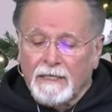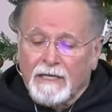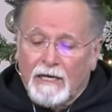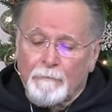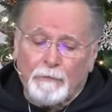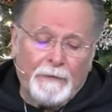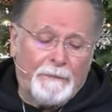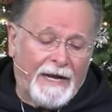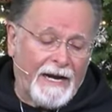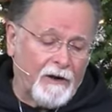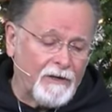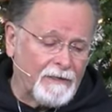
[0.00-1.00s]
Come
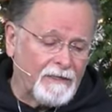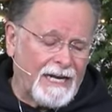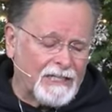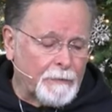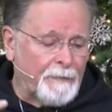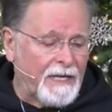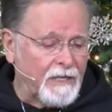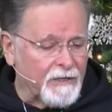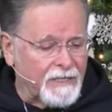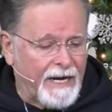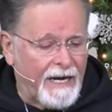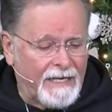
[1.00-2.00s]
prepared not to be
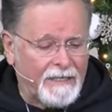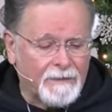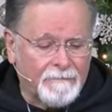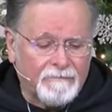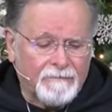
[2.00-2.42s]
entertained,